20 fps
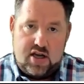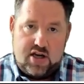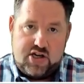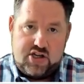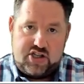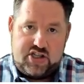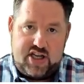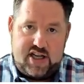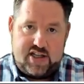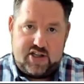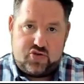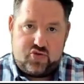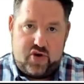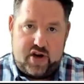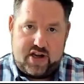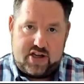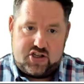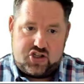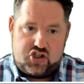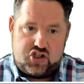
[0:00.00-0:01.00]
Sales
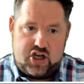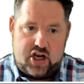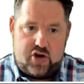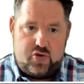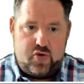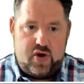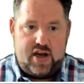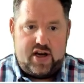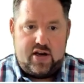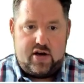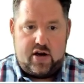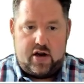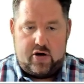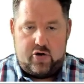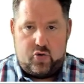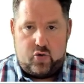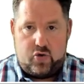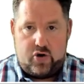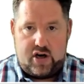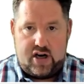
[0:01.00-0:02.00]
rank is generated on
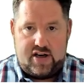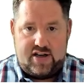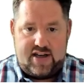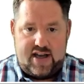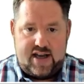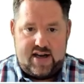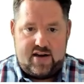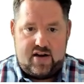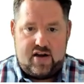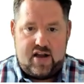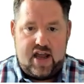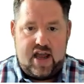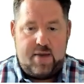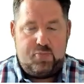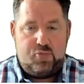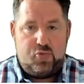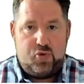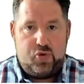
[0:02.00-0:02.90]
order data and